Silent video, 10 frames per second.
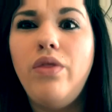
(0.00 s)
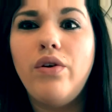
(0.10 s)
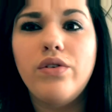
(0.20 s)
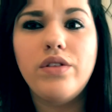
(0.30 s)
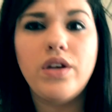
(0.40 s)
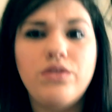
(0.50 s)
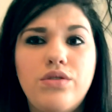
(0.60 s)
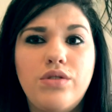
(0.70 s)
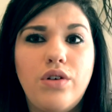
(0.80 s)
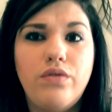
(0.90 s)
the only thing
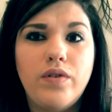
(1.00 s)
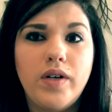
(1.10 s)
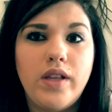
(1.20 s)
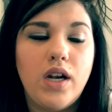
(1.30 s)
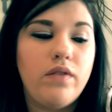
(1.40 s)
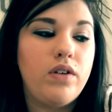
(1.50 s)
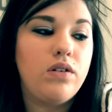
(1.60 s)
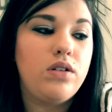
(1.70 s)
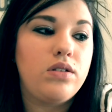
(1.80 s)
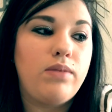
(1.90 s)
so far that I've
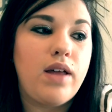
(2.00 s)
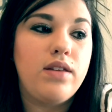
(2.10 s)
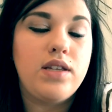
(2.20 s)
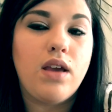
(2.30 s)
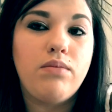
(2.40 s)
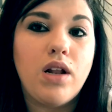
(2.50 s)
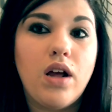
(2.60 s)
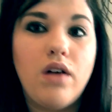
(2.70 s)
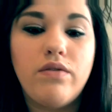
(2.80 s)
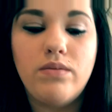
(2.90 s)
noticed about the tape that
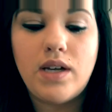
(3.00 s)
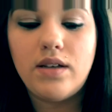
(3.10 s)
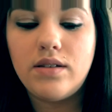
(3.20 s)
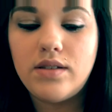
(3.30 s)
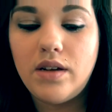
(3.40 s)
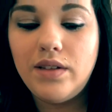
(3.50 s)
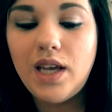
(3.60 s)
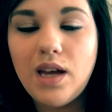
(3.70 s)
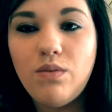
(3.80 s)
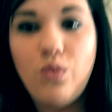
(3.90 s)
I got from Sally's, because they
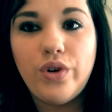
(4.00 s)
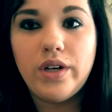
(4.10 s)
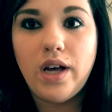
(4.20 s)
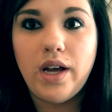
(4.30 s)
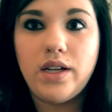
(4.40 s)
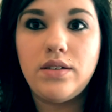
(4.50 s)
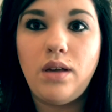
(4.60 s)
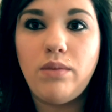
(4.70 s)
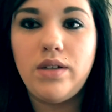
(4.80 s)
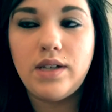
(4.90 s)
only had one kind,
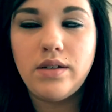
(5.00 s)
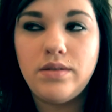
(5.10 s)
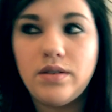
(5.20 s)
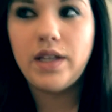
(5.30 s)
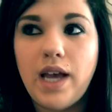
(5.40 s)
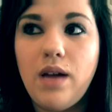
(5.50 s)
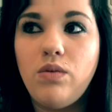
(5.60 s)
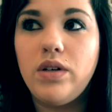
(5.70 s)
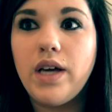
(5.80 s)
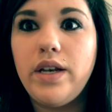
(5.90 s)
like my Sally's only had
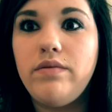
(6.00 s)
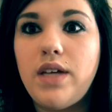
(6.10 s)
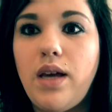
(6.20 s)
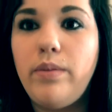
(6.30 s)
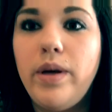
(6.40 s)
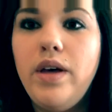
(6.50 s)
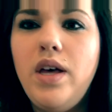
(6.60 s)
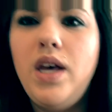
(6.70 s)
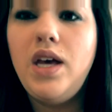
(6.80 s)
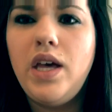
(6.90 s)
one kind of tape.
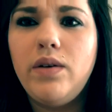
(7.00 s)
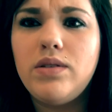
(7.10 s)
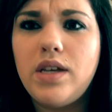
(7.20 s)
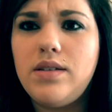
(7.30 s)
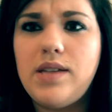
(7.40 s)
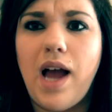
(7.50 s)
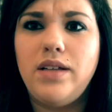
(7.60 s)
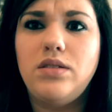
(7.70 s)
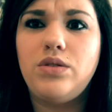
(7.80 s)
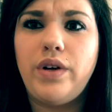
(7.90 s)
It was like
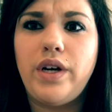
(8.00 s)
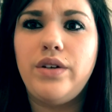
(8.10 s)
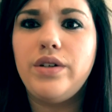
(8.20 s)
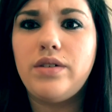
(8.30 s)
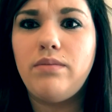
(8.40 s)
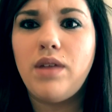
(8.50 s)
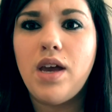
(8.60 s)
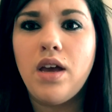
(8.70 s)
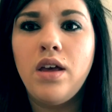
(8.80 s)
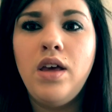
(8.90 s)
satin strand or
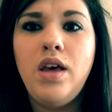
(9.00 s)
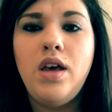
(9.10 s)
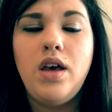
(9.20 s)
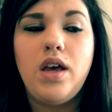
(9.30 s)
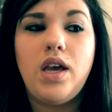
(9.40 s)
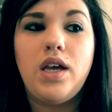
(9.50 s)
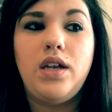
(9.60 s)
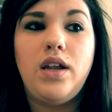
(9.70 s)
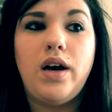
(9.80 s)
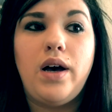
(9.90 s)
something,
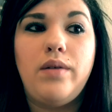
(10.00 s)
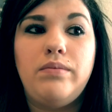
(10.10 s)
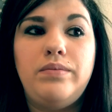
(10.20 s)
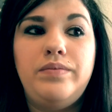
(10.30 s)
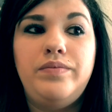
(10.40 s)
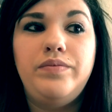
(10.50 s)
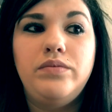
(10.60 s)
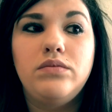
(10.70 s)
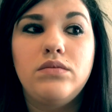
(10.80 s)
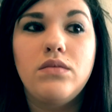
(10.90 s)
and I
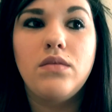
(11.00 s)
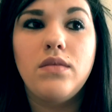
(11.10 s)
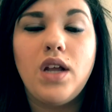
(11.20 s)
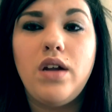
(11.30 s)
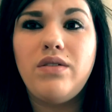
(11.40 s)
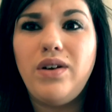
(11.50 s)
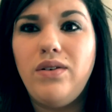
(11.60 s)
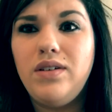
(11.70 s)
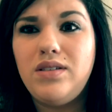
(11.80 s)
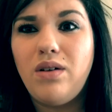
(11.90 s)
don't
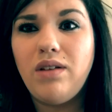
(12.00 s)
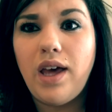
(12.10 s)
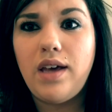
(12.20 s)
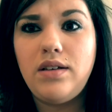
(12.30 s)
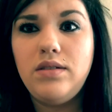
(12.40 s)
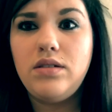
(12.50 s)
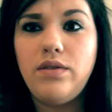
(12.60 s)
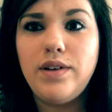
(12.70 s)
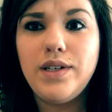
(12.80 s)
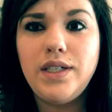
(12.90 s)
know, it's okay
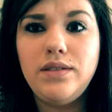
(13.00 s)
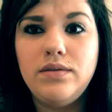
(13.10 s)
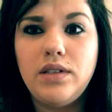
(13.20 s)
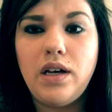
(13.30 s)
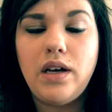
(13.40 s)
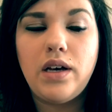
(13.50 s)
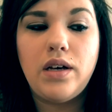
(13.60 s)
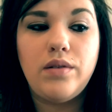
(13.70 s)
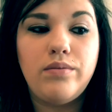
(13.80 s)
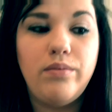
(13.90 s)
so far,
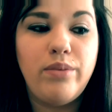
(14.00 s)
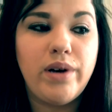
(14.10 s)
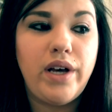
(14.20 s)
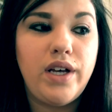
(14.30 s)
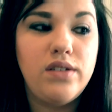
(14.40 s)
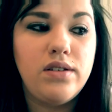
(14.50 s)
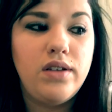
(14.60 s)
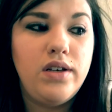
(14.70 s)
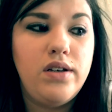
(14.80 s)
but